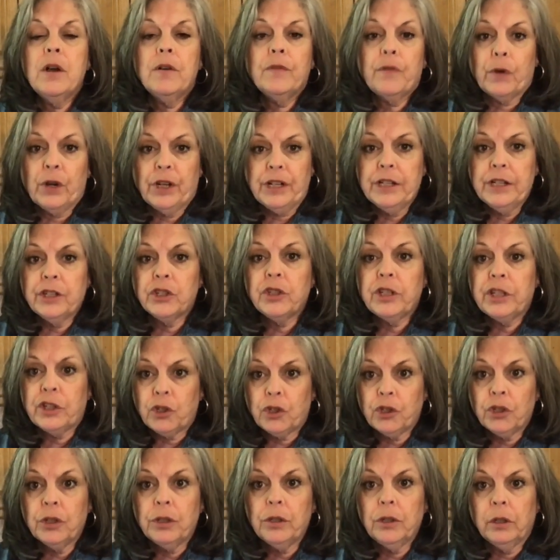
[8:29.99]
for an
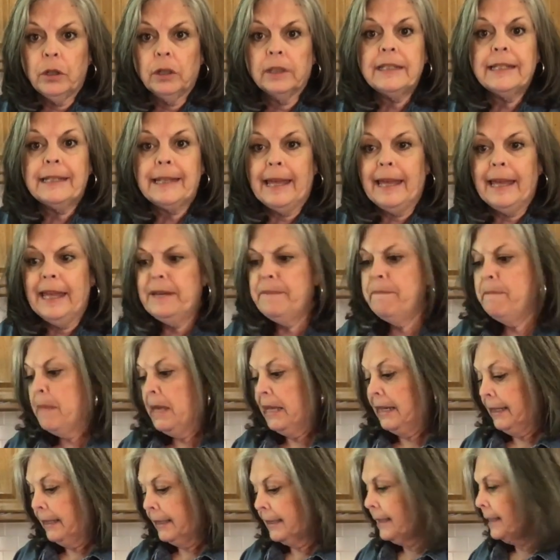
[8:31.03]
additional 10
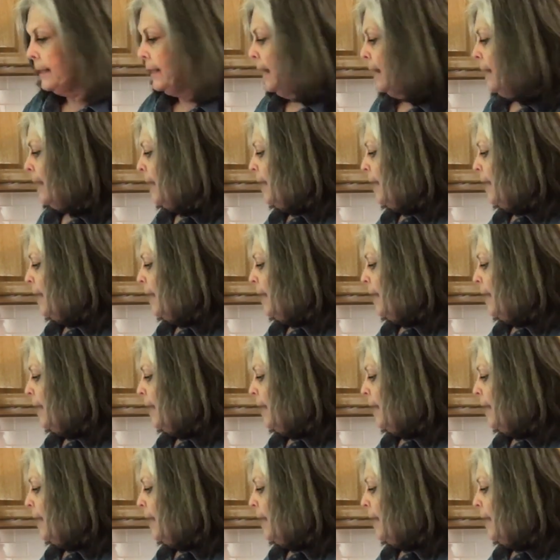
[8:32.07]
minutes.